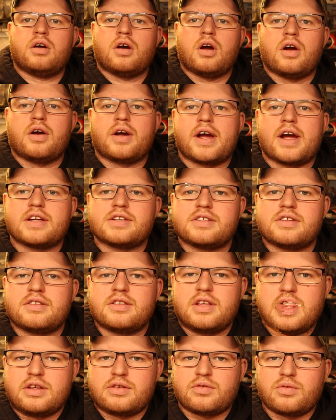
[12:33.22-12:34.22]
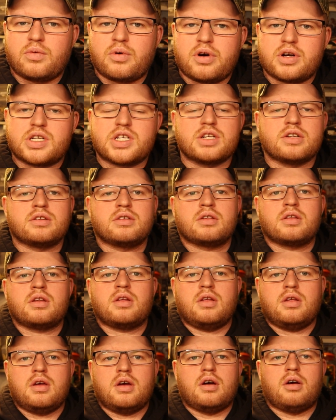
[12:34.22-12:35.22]
Alright guys, thanks for watching.
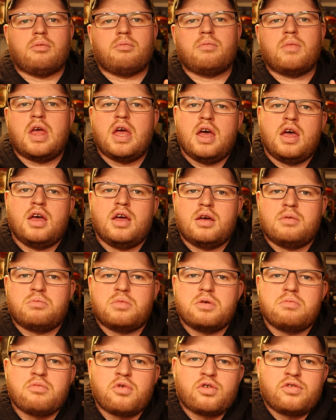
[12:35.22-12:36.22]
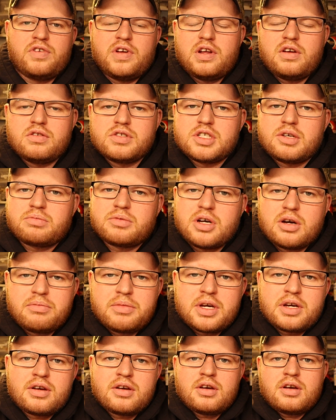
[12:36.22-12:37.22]
Be more videos
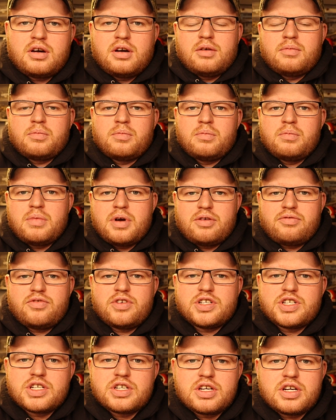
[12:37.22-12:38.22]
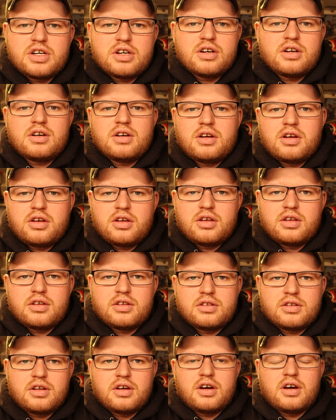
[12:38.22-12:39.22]
upcoming about fishing gear
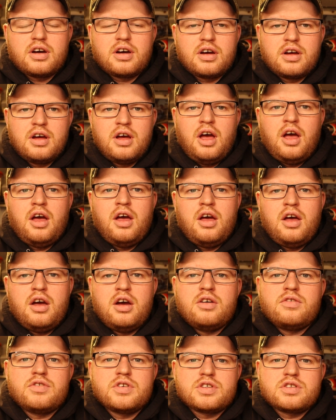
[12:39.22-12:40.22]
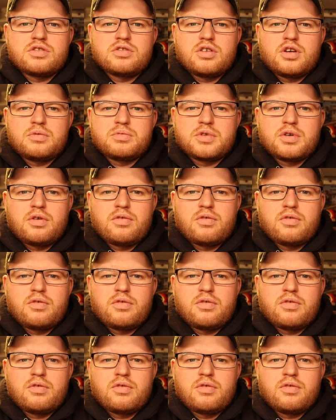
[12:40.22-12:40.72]
and fishing trips.